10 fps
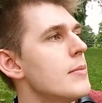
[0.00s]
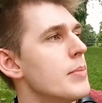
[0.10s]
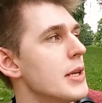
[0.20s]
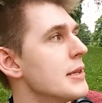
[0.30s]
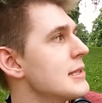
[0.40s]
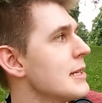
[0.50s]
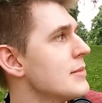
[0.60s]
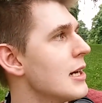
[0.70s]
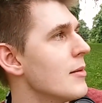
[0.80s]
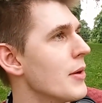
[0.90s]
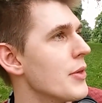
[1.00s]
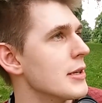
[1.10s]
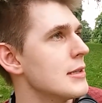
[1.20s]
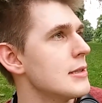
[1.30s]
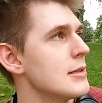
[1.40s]
But at the same time, I
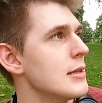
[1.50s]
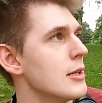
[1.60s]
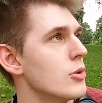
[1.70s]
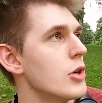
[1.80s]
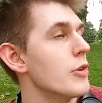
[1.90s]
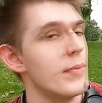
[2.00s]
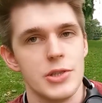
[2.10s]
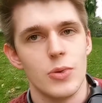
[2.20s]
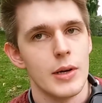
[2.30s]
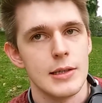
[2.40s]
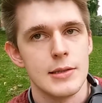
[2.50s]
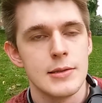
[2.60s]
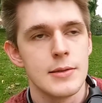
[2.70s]
think it'll go much quicker.